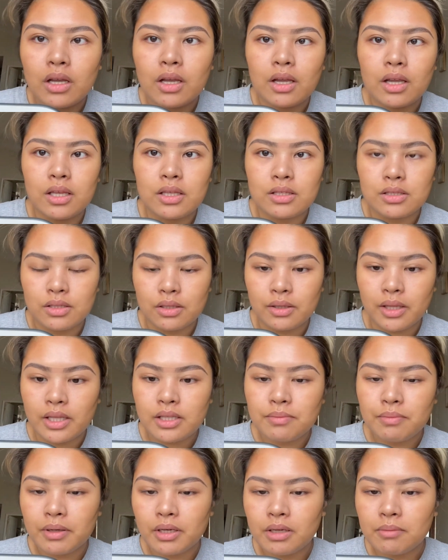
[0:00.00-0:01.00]
And so that's
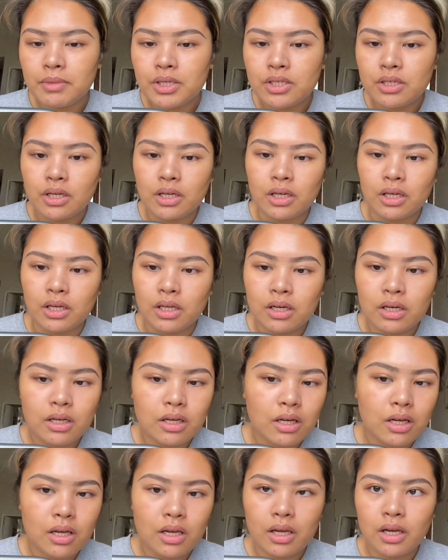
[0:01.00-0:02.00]
pretty much it.
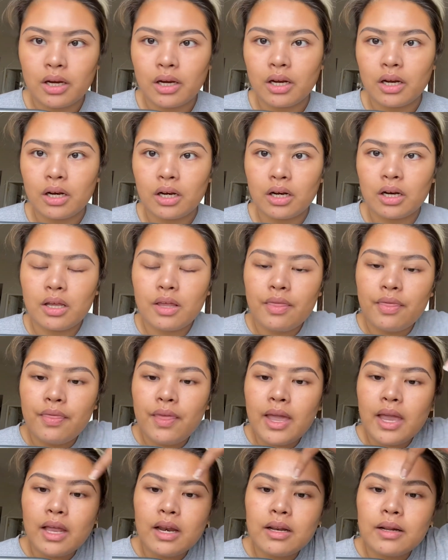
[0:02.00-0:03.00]
And
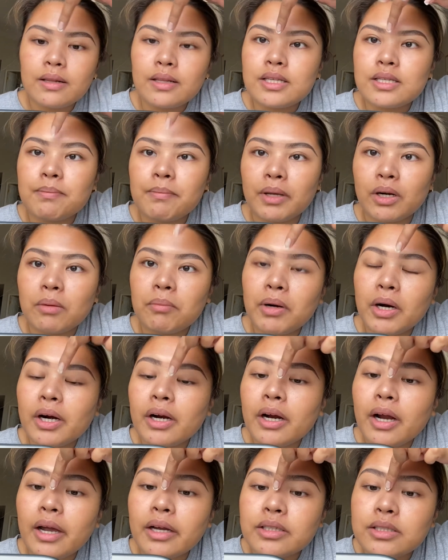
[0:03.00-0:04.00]
then this middle
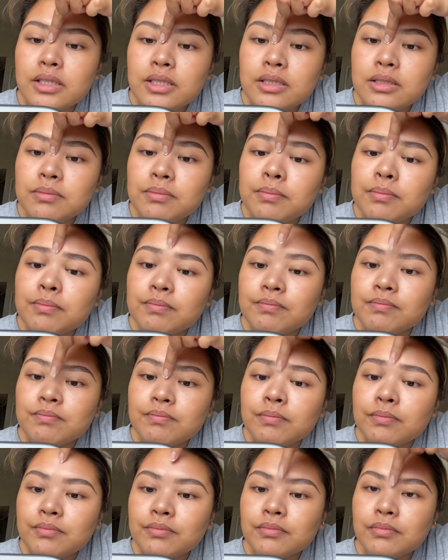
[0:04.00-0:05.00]
part, I just
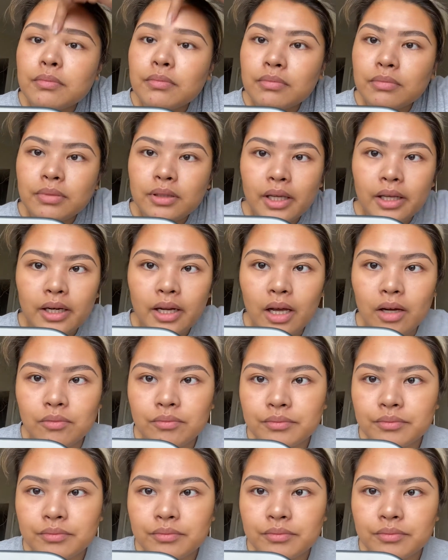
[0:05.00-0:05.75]
blend out.